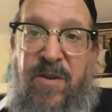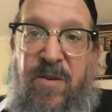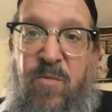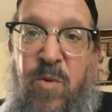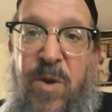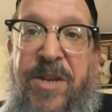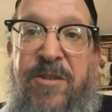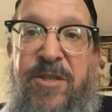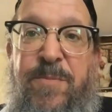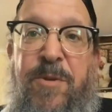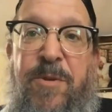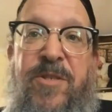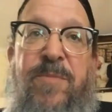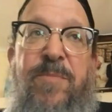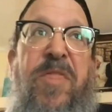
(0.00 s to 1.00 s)
What are you
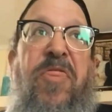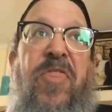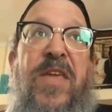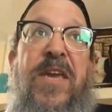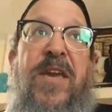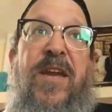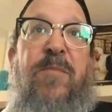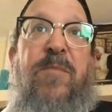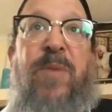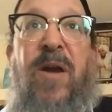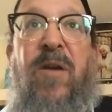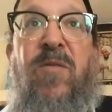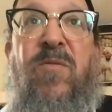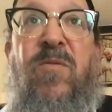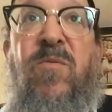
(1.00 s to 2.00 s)
supposed to be thinking
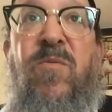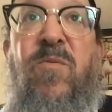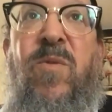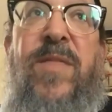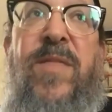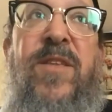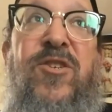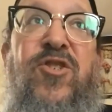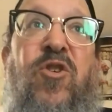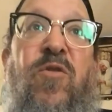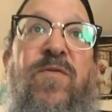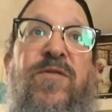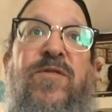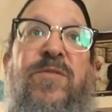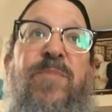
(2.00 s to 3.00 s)
about when the
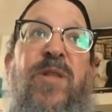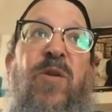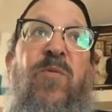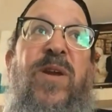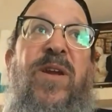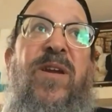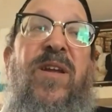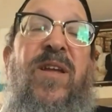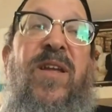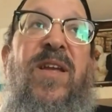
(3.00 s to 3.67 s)
is blowing?